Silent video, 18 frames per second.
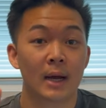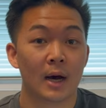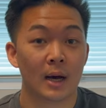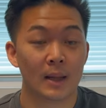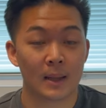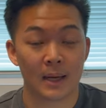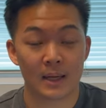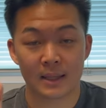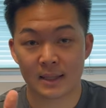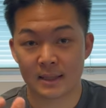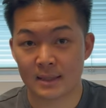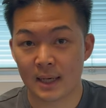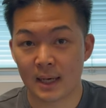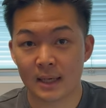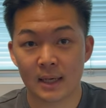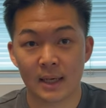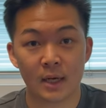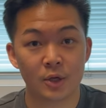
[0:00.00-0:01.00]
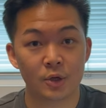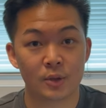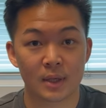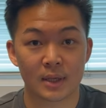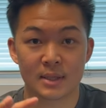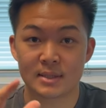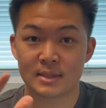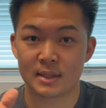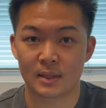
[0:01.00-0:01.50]
La Cañada. You're not
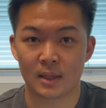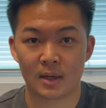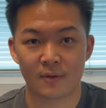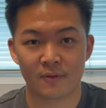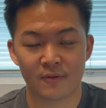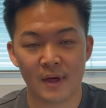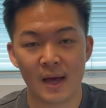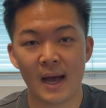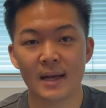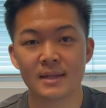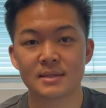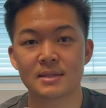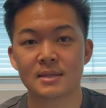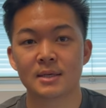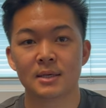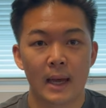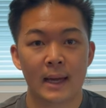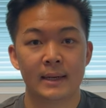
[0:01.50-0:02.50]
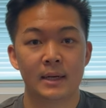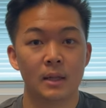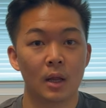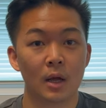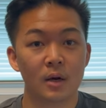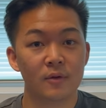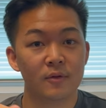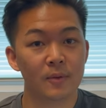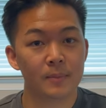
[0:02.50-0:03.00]
gonna see a lot of that. And a
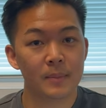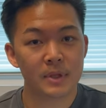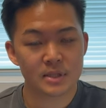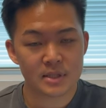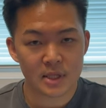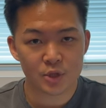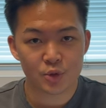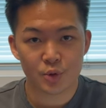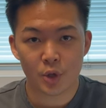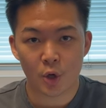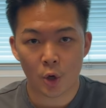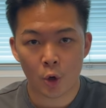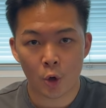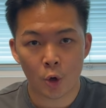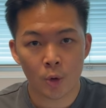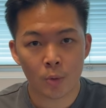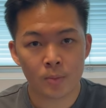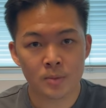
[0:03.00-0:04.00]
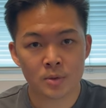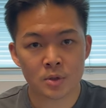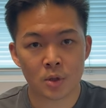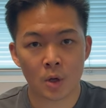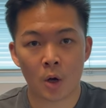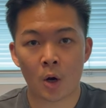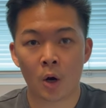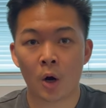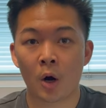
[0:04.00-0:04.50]
lot of the mid-century homes
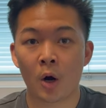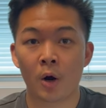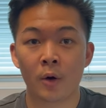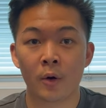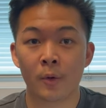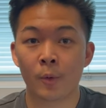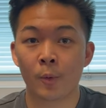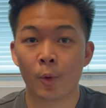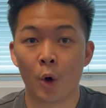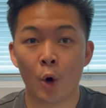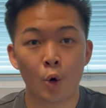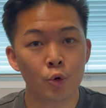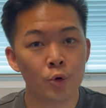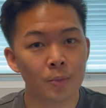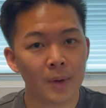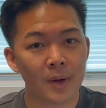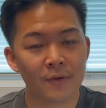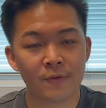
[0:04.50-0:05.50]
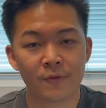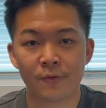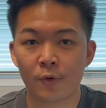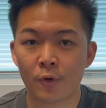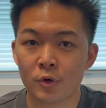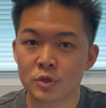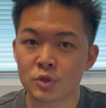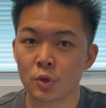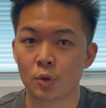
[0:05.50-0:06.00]
are owned by
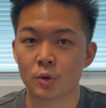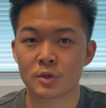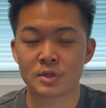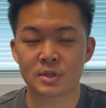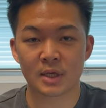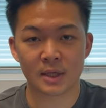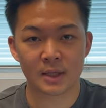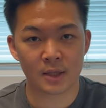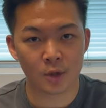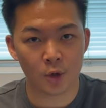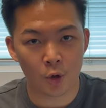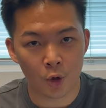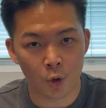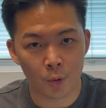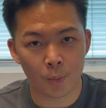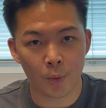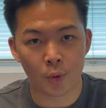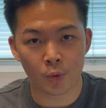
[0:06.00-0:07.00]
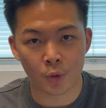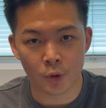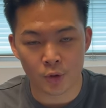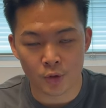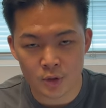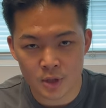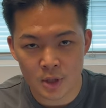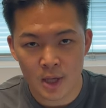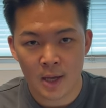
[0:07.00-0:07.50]
first or second
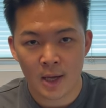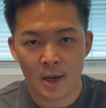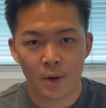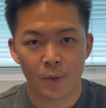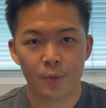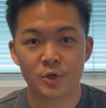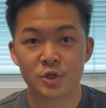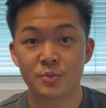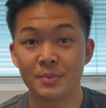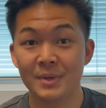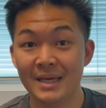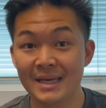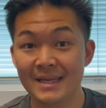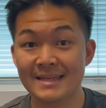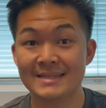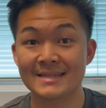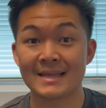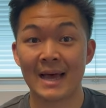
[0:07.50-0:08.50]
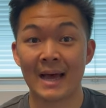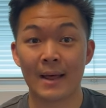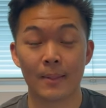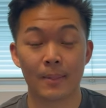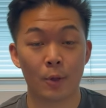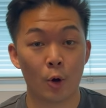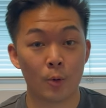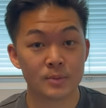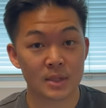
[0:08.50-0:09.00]
homeowners, which means that
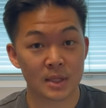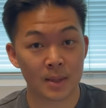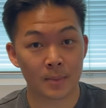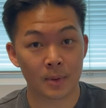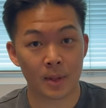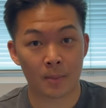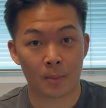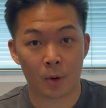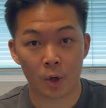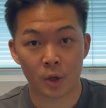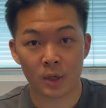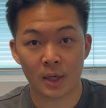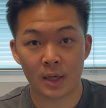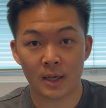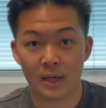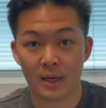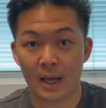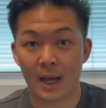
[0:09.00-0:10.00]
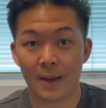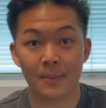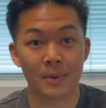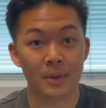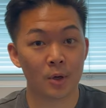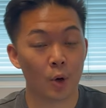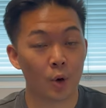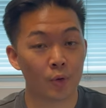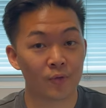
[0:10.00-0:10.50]
homes that come on the market have
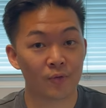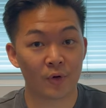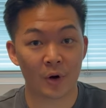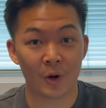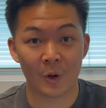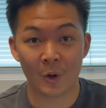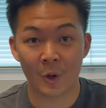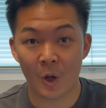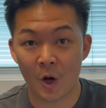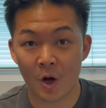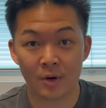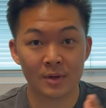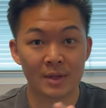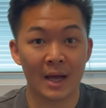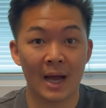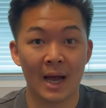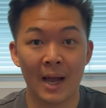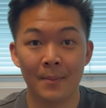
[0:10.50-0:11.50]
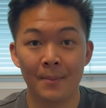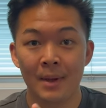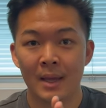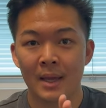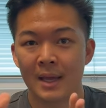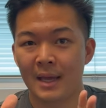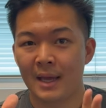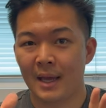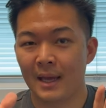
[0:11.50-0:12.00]
been owned for a long time
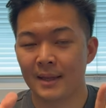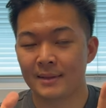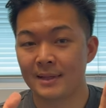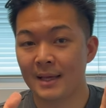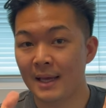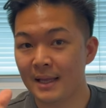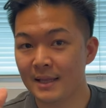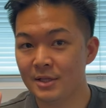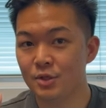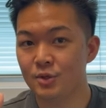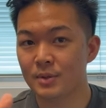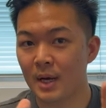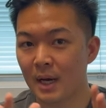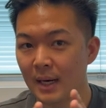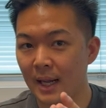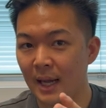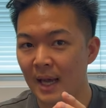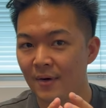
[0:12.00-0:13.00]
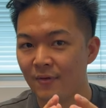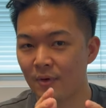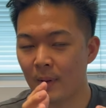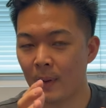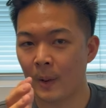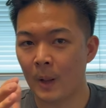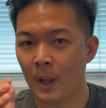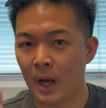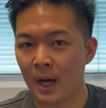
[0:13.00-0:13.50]
and tend to not have a
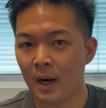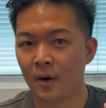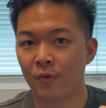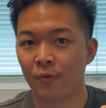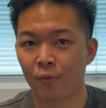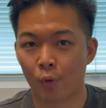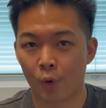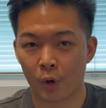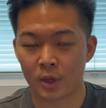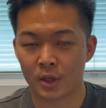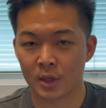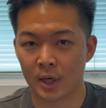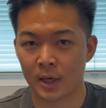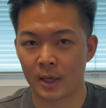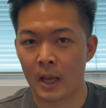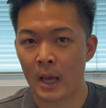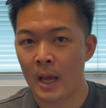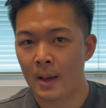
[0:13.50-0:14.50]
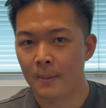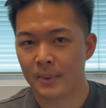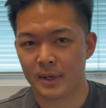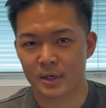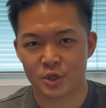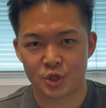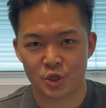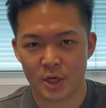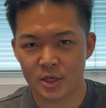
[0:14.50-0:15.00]
lot of work done,
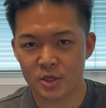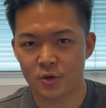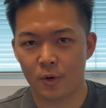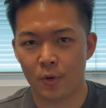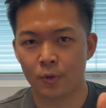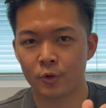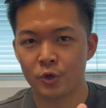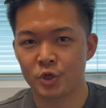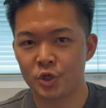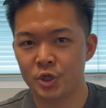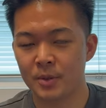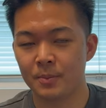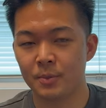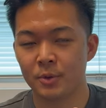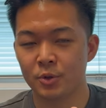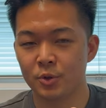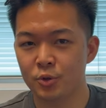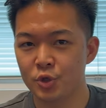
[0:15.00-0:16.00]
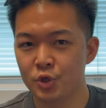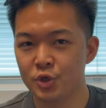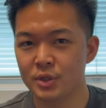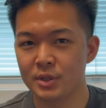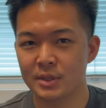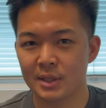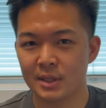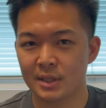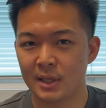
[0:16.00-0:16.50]
because change of ownership usually
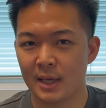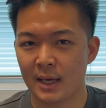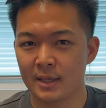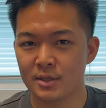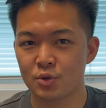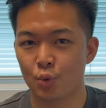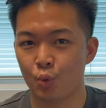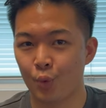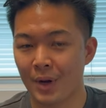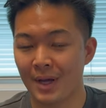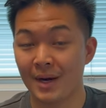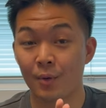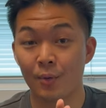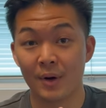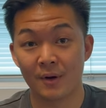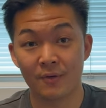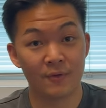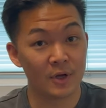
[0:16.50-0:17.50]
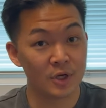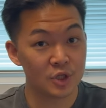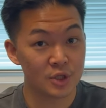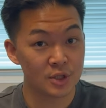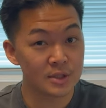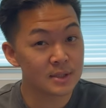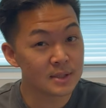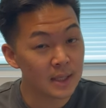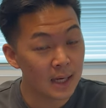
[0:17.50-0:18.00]
dictates when a renovation
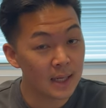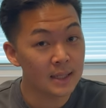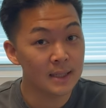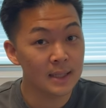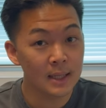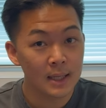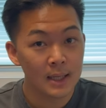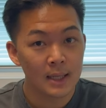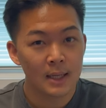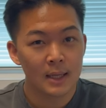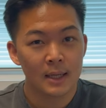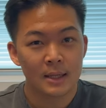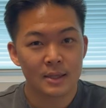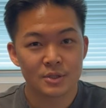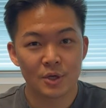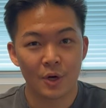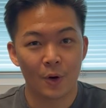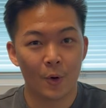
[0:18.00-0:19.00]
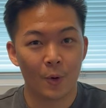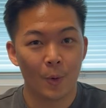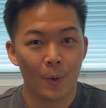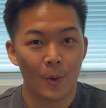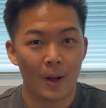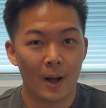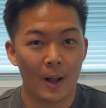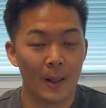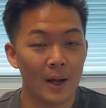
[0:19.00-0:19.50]
is done. So
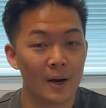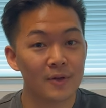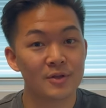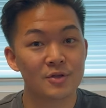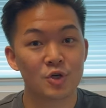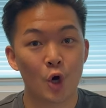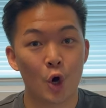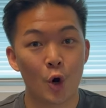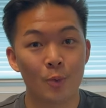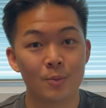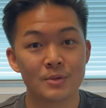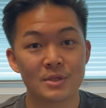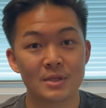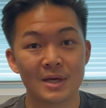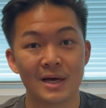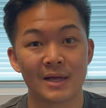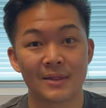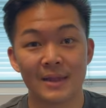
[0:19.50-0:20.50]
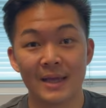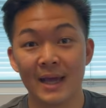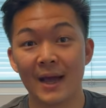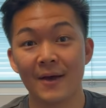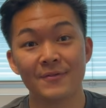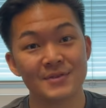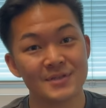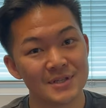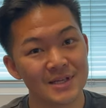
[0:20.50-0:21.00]
a lot of these homes, they
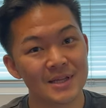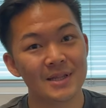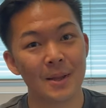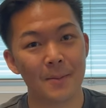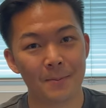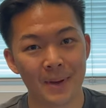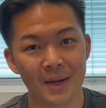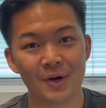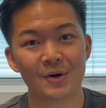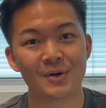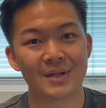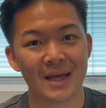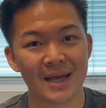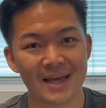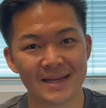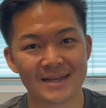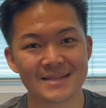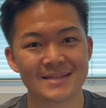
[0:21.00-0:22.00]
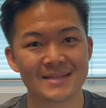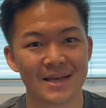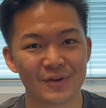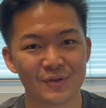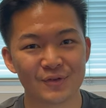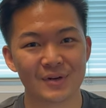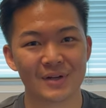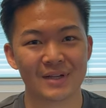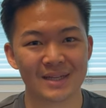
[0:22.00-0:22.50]
have seen better days,
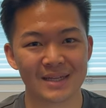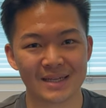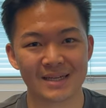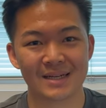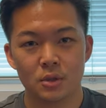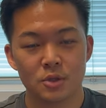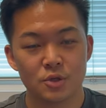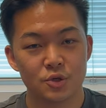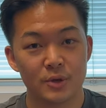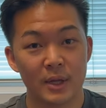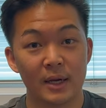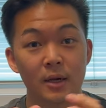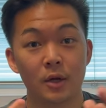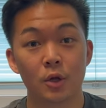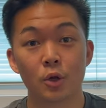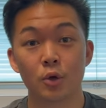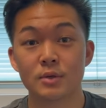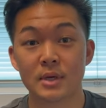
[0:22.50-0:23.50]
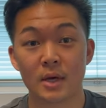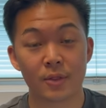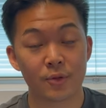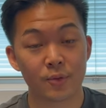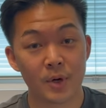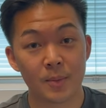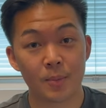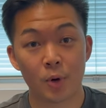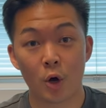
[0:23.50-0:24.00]
definitely. So that concludes our
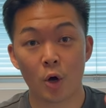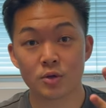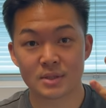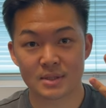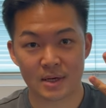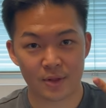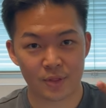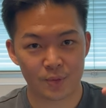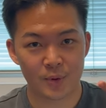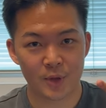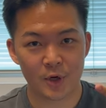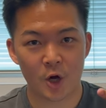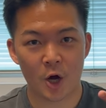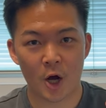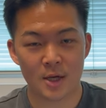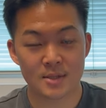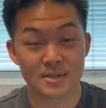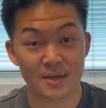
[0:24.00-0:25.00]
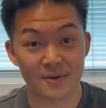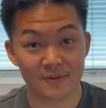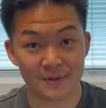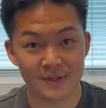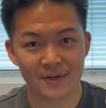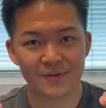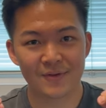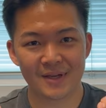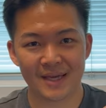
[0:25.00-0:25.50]
three pros and our three cons of
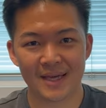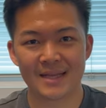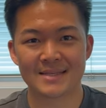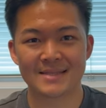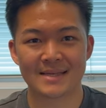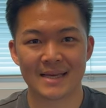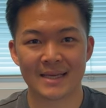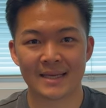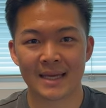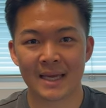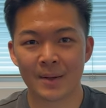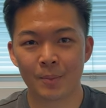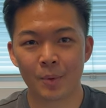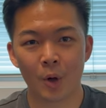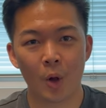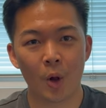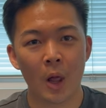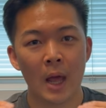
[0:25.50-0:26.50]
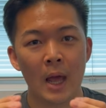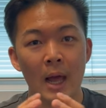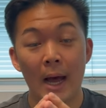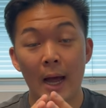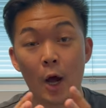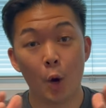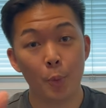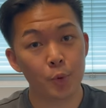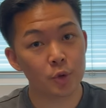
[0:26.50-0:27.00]
living in San Gabriel. I
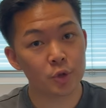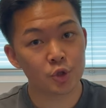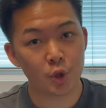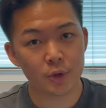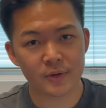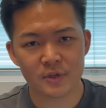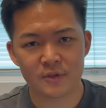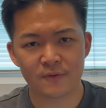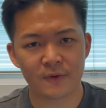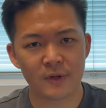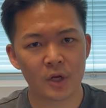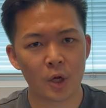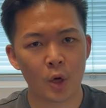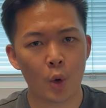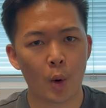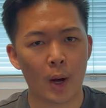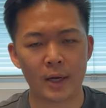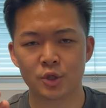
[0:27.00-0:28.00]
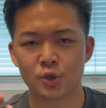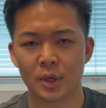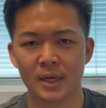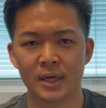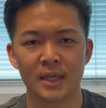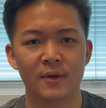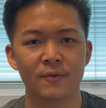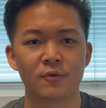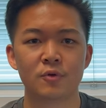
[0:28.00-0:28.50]
hope you enjoyed this video. I try to
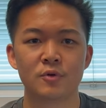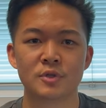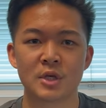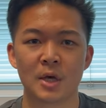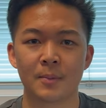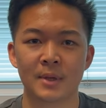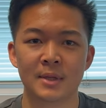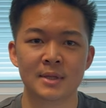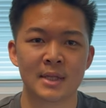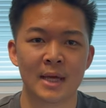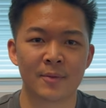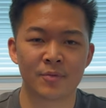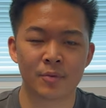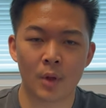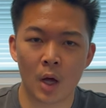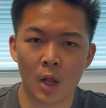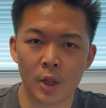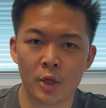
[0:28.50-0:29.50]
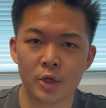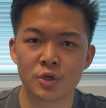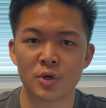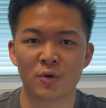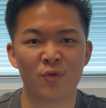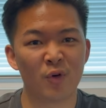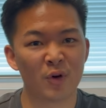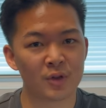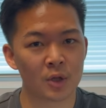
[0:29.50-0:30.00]
give you some in-depth knowledge
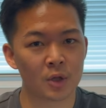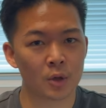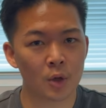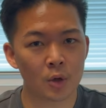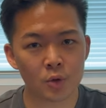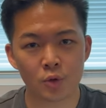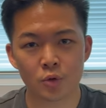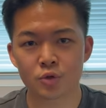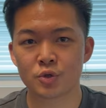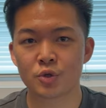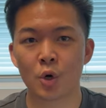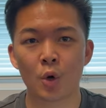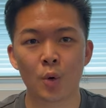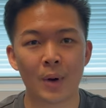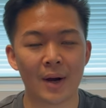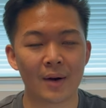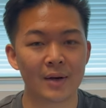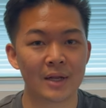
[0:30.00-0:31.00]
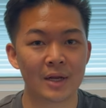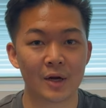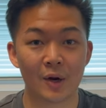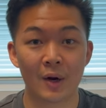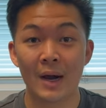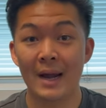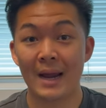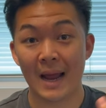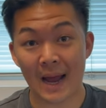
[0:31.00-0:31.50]
of what the locals know around
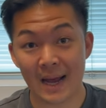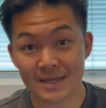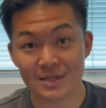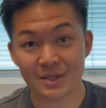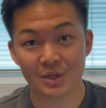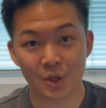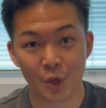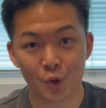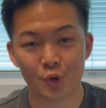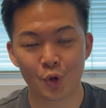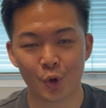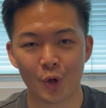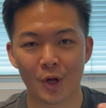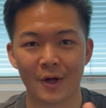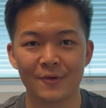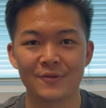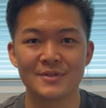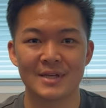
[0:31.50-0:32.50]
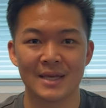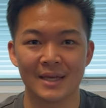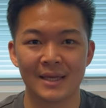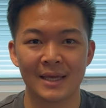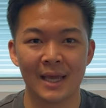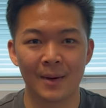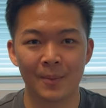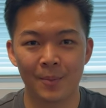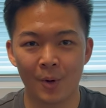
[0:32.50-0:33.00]
here as a local of San
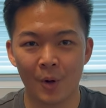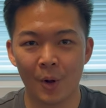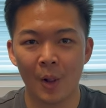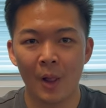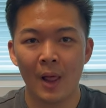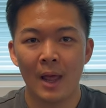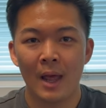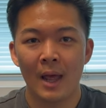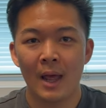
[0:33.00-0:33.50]
Gabriel.